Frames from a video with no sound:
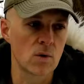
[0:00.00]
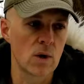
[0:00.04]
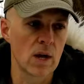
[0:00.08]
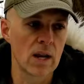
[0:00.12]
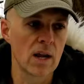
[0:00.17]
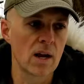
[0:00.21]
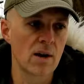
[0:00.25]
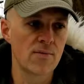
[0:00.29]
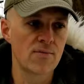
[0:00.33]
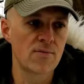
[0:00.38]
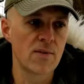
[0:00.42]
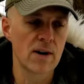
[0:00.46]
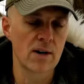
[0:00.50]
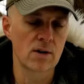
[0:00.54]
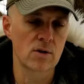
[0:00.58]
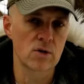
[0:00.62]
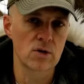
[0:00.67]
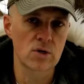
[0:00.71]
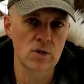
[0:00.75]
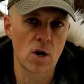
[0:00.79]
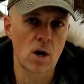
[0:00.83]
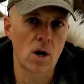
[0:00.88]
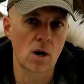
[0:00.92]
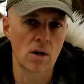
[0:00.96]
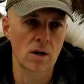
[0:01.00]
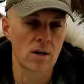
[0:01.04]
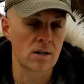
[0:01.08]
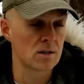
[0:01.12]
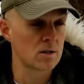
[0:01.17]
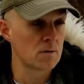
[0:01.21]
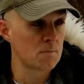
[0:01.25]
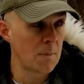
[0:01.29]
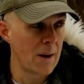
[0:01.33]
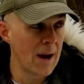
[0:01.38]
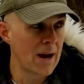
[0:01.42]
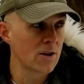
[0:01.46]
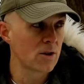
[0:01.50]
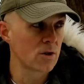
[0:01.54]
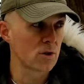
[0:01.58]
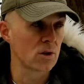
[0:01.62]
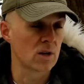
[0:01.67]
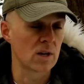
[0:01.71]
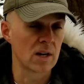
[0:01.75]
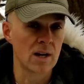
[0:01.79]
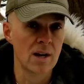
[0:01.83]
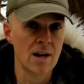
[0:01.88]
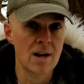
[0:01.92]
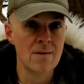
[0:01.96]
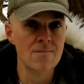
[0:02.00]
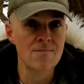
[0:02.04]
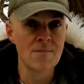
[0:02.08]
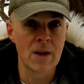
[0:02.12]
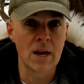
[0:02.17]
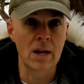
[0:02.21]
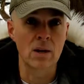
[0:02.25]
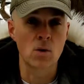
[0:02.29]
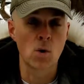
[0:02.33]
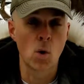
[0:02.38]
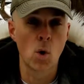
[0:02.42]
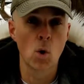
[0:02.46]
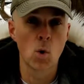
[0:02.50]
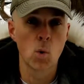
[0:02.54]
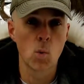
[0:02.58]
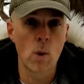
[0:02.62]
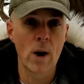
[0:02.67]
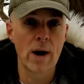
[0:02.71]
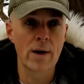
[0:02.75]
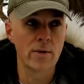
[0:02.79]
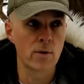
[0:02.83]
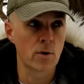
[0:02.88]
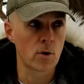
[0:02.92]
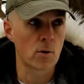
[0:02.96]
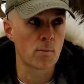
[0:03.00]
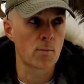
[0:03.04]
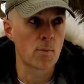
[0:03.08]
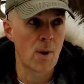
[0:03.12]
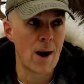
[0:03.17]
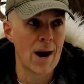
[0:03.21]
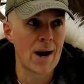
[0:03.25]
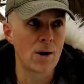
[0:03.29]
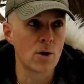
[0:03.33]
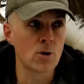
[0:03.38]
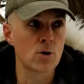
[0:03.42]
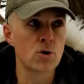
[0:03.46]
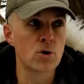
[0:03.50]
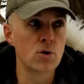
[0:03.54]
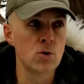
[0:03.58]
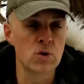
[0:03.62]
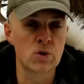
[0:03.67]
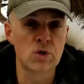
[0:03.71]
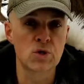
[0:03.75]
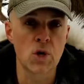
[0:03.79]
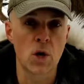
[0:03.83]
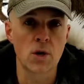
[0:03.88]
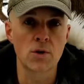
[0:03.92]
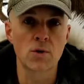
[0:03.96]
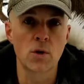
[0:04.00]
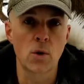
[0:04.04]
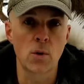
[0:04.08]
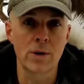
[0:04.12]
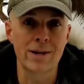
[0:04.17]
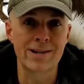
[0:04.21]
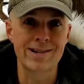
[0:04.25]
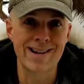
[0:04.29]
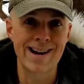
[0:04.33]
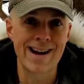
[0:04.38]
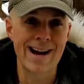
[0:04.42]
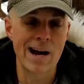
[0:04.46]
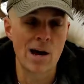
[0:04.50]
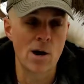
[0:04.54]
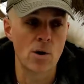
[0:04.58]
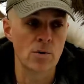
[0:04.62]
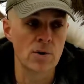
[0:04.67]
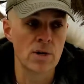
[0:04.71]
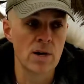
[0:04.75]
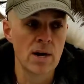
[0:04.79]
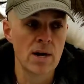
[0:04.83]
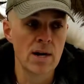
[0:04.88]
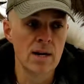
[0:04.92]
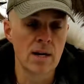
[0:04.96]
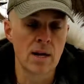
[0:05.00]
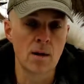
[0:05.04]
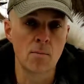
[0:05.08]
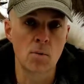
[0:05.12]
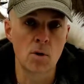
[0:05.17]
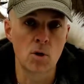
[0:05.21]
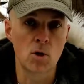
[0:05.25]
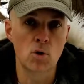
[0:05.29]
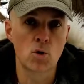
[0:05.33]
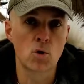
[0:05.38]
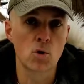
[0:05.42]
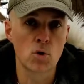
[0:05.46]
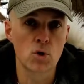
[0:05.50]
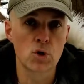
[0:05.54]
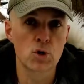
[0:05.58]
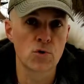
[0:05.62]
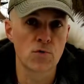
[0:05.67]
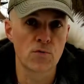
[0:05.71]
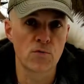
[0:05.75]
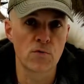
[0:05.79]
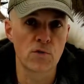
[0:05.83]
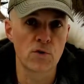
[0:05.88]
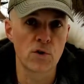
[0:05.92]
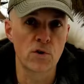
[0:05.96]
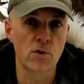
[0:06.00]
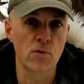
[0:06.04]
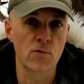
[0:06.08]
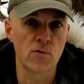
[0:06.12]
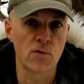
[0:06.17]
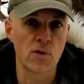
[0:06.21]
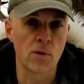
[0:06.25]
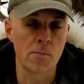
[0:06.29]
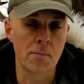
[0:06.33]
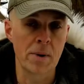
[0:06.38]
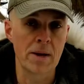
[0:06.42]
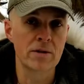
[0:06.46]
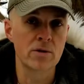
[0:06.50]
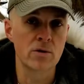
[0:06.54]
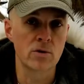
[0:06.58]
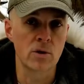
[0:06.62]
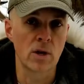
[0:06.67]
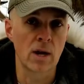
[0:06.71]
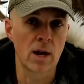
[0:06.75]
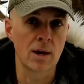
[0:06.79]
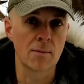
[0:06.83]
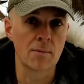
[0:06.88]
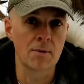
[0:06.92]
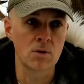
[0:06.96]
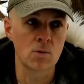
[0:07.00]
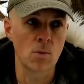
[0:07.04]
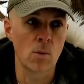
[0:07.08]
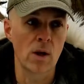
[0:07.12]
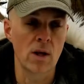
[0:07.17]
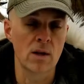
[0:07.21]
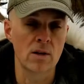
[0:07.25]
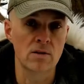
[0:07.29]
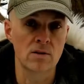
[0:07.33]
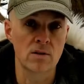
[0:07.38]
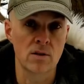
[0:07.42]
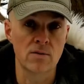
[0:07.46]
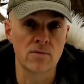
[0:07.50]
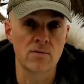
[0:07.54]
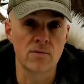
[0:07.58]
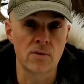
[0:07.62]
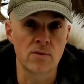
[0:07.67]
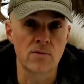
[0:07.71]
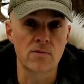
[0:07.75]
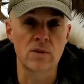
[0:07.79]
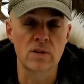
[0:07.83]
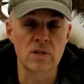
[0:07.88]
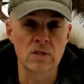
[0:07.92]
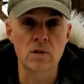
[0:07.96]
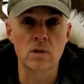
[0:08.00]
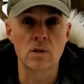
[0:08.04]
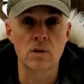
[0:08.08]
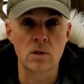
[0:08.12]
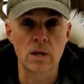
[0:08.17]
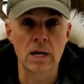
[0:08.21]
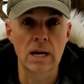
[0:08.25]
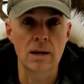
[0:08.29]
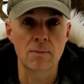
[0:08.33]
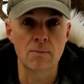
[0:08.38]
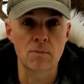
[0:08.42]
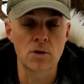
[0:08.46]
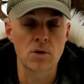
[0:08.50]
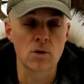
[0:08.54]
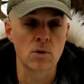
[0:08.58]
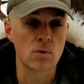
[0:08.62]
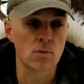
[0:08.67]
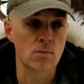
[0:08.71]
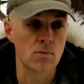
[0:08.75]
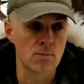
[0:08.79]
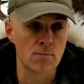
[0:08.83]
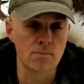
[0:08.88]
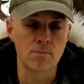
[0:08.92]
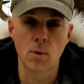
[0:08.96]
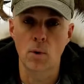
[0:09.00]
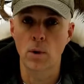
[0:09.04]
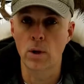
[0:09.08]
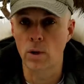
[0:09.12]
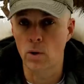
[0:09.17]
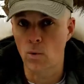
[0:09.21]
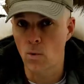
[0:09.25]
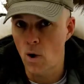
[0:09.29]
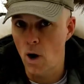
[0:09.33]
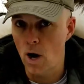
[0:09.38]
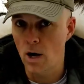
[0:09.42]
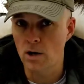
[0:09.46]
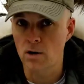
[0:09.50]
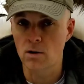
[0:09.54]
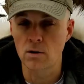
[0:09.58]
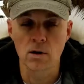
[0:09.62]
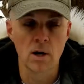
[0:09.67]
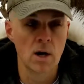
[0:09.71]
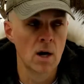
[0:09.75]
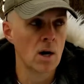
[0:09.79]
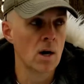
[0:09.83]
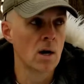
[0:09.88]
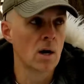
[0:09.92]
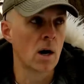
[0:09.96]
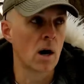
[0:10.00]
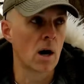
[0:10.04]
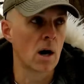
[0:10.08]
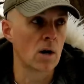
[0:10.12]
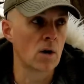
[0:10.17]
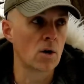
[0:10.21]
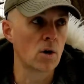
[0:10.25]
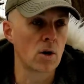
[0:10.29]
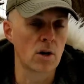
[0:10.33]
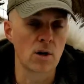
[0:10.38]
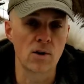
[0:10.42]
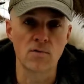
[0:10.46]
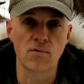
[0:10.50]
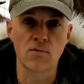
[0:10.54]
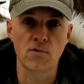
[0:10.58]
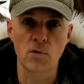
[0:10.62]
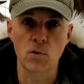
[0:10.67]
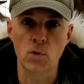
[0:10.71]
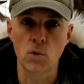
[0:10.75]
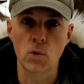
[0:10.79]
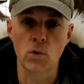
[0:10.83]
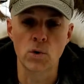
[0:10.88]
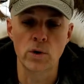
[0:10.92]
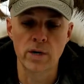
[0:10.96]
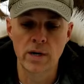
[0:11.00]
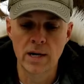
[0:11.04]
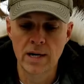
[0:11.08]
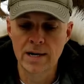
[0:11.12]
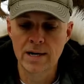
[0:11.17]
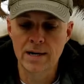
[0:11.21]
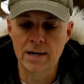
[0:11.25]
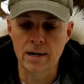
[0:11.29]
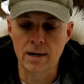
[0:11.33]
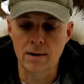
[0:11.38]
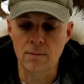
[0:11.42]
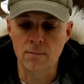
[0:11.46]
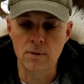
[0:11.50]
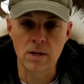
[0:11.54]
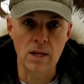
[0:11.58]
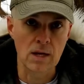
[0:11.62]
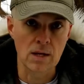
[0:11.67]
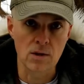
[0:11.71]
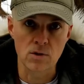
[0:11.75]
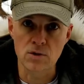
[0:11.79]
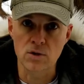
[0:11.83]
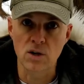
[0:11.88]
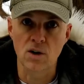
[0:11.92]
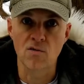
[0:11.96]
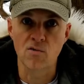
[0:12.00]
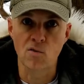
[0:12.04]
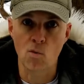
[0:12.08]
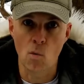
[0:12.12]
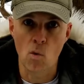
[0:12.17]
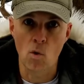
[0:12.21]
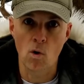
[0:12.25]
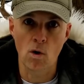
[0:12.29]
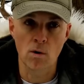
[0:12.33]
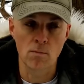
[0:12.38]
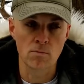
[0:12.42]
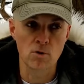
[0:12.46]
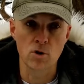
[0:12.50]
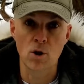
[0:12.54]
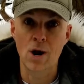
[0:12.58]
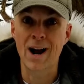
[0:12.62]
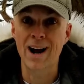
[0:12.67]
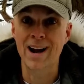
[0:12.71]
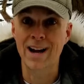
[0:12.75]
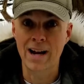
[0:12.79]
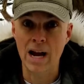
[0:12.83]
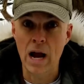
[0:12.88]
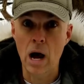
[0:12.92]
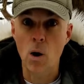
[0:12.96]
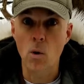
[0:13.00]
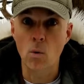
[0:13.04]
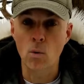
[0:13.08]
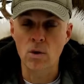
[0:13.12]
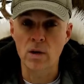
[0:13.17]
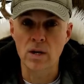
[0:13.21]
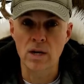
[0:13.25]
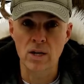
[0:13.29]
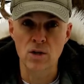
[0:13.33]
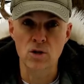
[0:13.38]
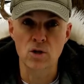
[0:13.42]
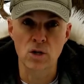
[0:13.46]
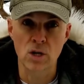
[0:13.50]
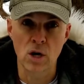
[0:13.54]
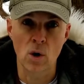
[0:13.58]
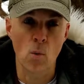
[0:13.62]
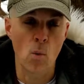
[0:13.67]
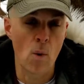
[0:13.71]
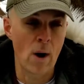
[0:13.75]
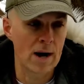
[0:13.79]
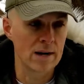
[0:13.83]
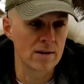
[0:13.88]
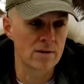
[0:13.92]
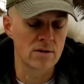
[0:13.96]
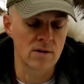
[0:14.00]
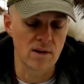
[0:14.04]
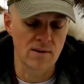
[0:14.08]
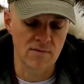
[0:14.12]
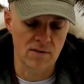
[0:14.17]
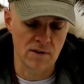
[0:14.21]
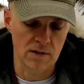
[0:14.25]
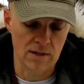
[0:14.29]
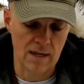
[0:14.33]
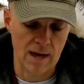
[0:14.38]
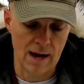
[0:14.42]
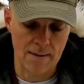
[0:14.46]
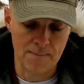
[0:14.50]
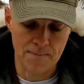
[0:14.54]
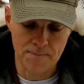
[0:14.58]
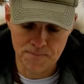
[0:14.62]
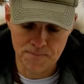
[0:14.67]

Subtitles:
getting a fire started, especially in cold weather or prior to the sun going down, can be crucial for you for the mental game as well as the physical game too. Boiling water, cooking food, getting yourself warm, drying out in case you get wet, stuff like that.